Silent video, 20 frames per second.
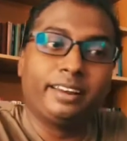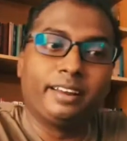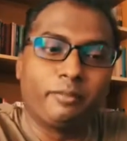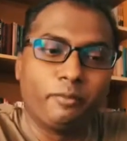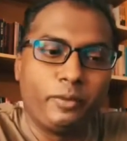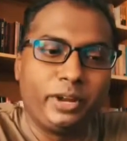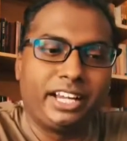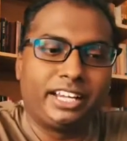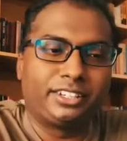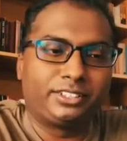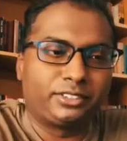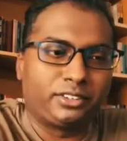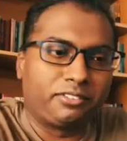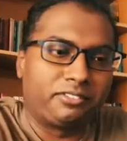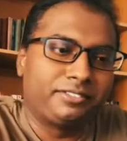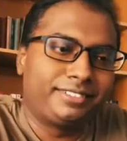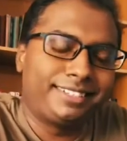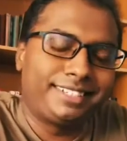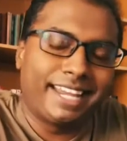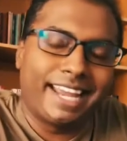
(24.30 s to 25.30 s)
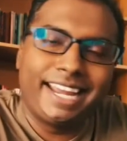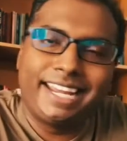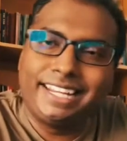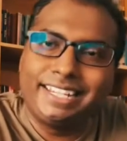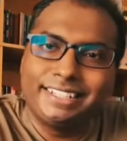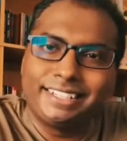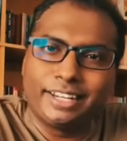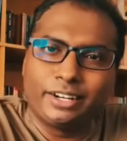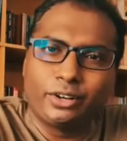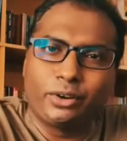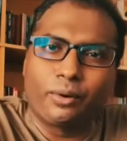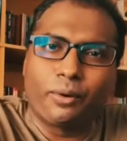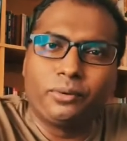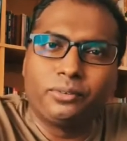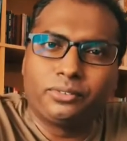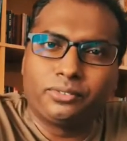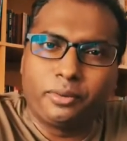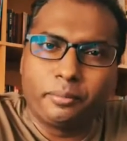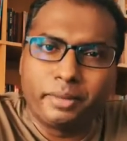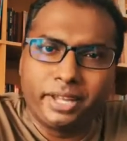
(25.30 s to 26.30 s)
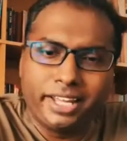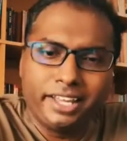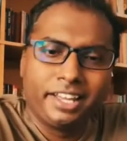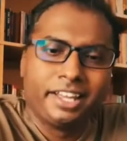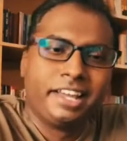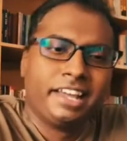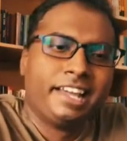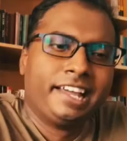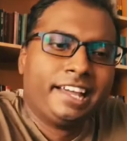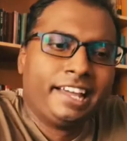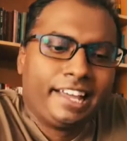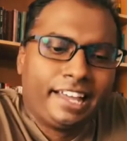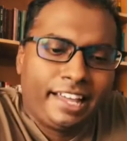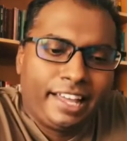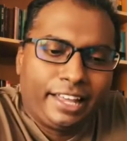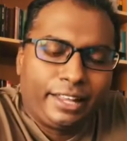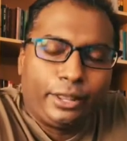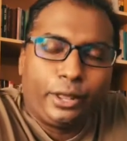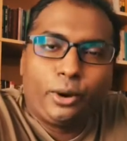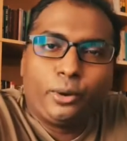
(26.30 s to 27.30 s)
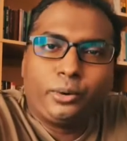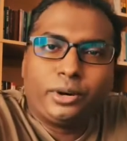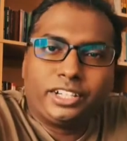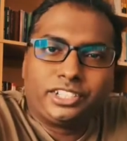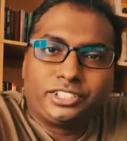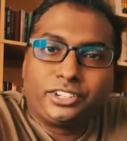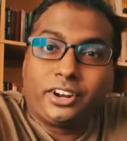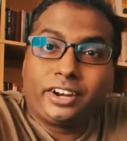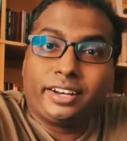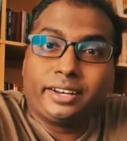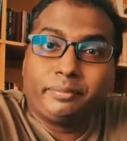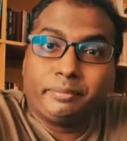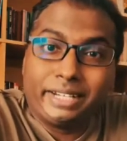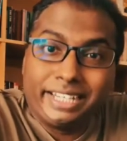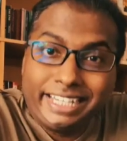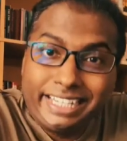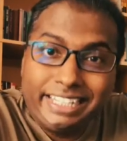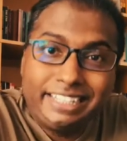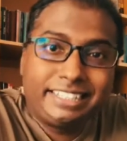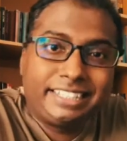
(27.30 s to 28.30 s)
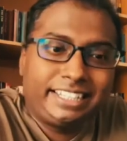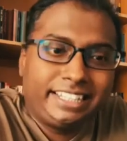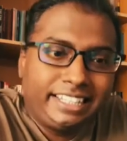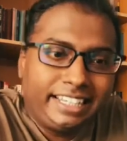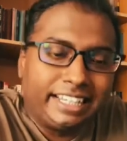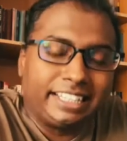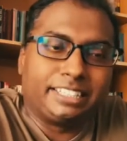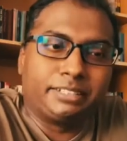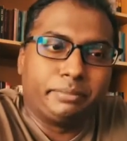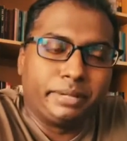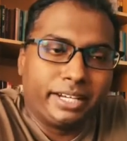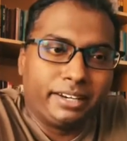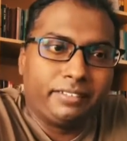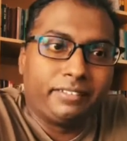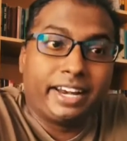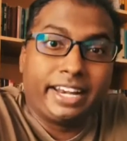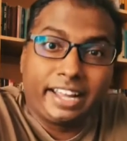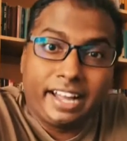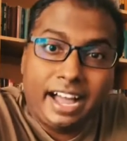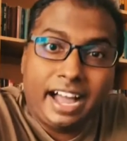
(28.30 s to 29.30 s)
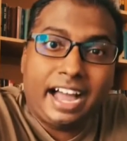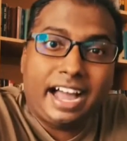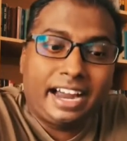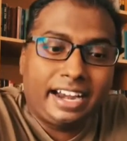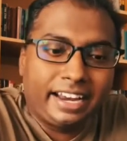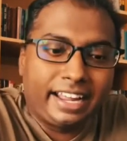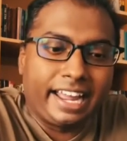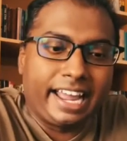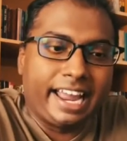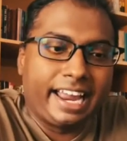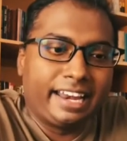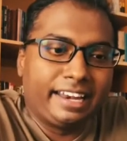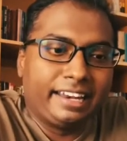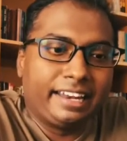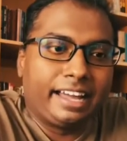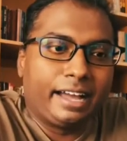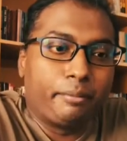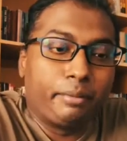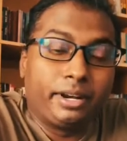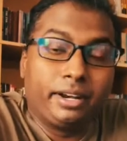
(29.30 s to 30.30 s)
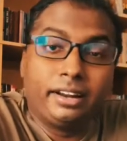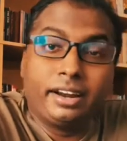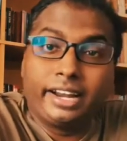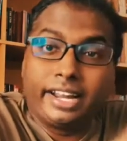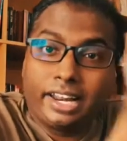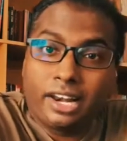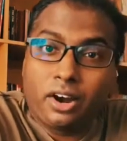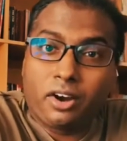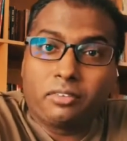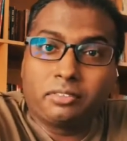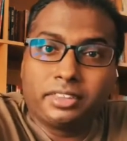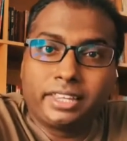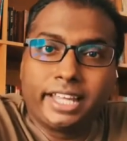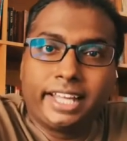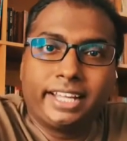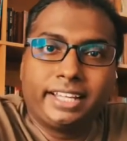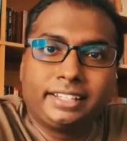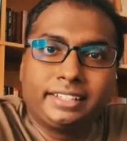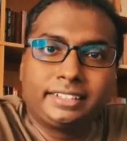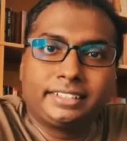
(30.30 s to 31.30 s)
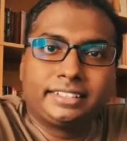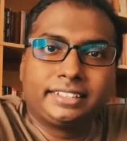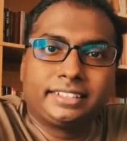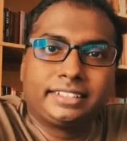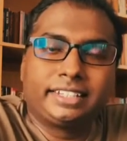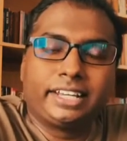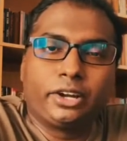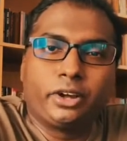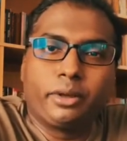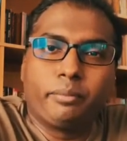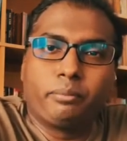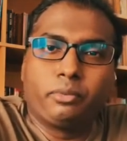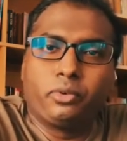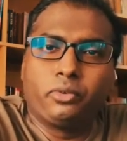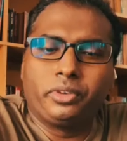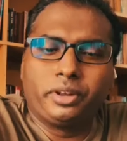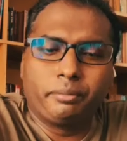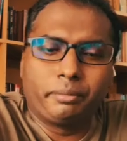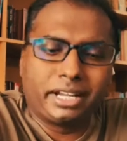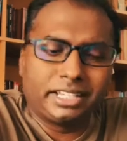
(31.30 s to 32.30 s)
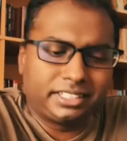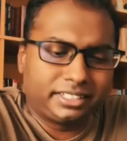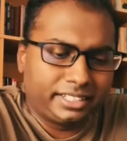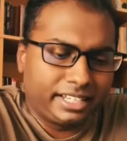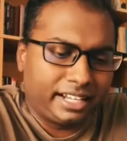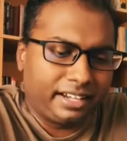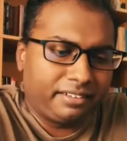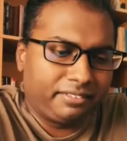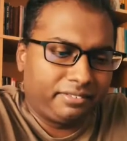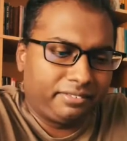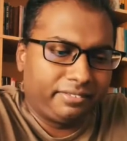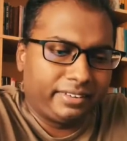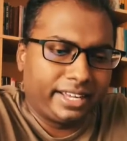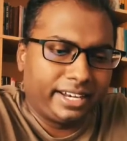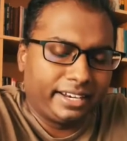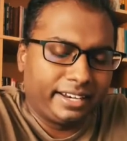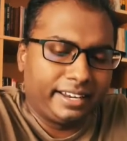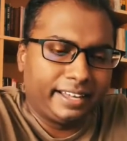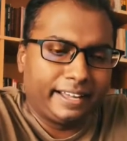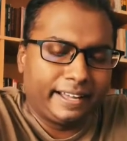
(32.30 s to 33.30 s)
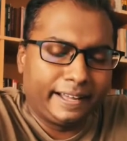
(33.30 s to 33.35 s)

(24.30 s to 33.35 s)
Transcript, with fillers: weeks of change and growth for me. Though it's not been easy, it's been really hard, and I've been learning a lot of things, you know, improving myself and